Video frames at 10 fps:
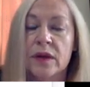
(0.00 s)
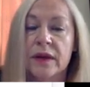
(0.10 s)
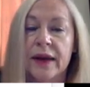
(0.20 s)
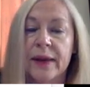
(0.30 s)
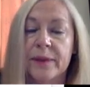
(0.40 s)

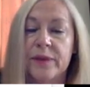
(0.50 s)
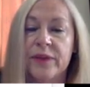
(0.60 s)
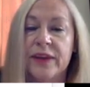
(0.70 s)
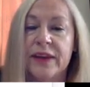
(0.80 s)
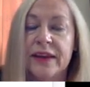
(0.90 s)
cap
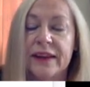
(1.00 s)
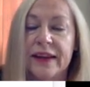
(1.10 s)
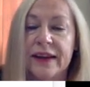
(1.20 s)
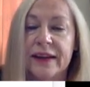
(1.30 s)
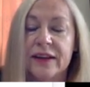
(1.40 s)
phi, and
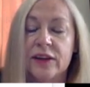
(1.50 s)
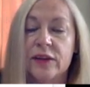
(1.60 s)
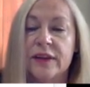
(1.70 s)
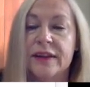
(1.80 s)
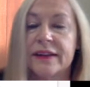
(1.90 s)
that
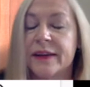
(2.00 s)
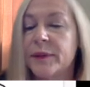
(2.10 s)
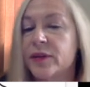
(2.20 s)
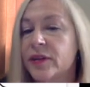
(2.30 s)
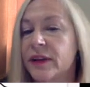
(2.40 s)
using the
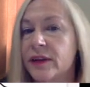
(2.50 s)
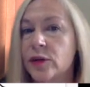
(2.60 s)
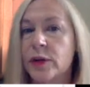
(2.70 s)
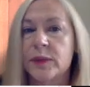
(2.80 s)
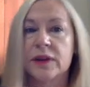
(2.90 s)
symmetry of the
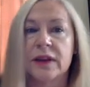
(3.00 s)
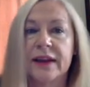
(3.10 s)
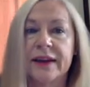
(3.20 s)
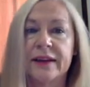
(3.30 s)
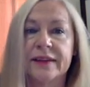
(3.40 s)
normal.
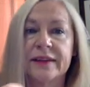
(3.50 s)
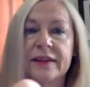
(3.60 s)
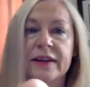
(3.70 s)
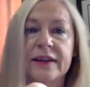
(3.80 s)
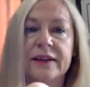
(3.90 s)

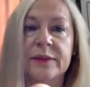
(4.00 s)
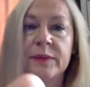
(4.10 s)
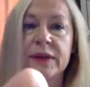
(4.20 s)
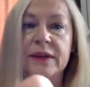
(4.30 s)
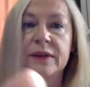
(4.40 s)
Sorry, I didn't
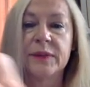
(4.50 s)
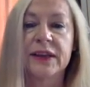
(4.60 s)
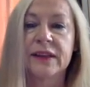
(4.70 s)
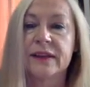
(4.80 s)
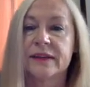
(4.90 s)
mean to
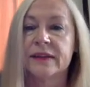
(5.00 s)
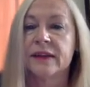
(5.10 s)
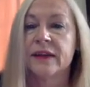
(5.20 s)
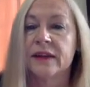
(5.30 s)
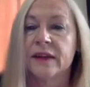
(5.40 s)
make this
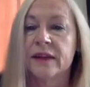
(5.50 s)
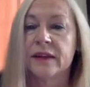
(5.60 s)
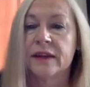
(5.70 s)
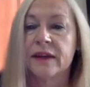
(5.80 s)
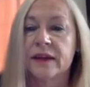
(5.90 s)

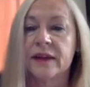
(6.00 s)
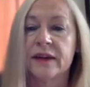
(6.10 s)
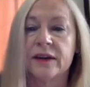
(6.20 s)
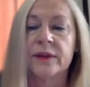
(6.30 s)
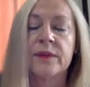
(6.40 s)
thing in
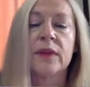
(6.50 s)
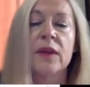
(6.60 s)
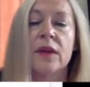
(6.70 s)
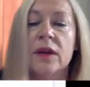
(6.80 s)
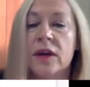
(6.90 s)
here.
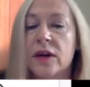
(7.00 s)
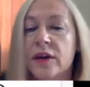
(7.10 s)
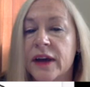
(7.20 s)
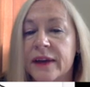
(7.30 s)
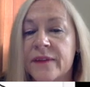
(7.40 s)

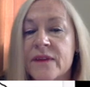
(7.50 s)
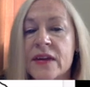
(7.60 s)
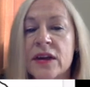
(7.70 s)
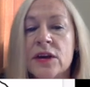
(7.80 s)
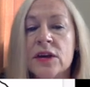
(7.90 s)
Okay.
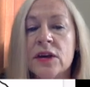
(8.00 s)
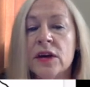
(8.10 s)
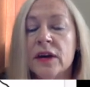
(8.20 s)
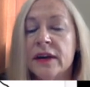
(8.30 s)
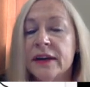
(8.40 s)

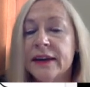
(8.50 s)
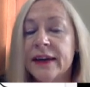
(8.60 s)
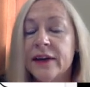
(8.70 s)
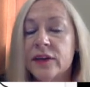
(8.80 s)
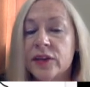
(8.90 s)

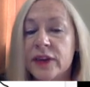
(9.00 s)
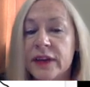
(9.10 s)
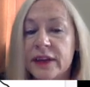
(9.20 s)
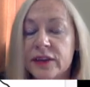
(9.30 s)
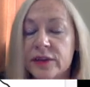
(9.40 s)
Now
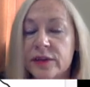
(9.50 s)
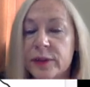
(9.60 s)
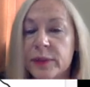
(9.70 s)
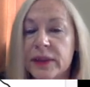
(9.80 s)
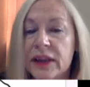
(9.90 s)
truncation
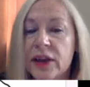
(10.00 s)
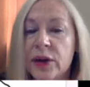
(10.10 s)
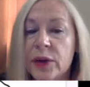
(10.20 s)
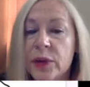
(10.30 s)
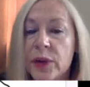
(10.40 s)
from
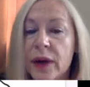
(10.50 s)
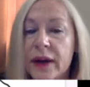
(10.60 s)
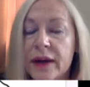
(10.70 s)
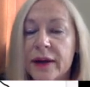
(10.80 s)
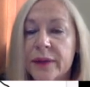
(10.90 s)
below.
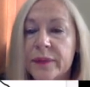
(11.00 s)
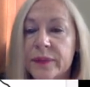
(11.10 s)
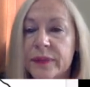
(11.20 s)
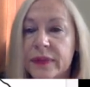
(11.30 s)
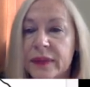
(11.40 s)

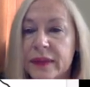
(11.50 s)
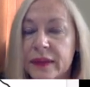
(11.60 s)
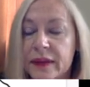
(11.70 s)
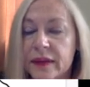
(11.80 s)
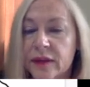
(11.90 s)

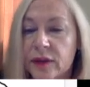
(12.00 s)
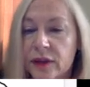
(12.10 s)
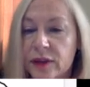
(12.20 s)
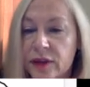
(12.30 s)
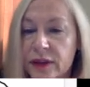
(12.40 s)
So
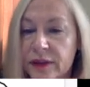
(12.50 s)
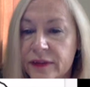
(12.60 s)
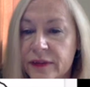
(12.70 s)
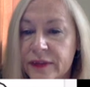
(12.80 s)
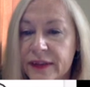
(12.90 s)

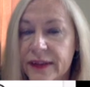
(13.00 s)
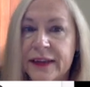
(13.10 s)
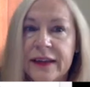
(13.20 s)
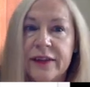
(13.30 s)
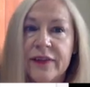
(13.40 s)

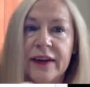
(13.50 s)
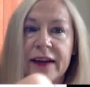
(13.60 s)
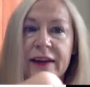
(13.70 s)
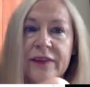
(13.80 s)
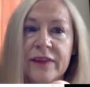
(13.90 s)
alternatively, if I
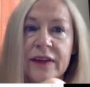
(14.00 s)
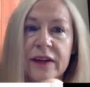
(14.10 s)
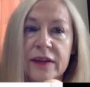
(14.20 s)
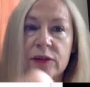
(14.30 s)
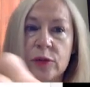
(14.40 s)
have
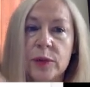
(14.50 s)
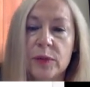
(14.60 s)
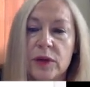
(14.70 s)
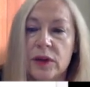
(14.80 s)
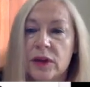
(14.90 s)
a
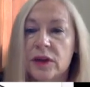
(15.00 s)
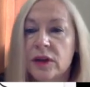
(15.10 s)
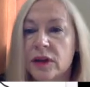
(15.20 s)
normal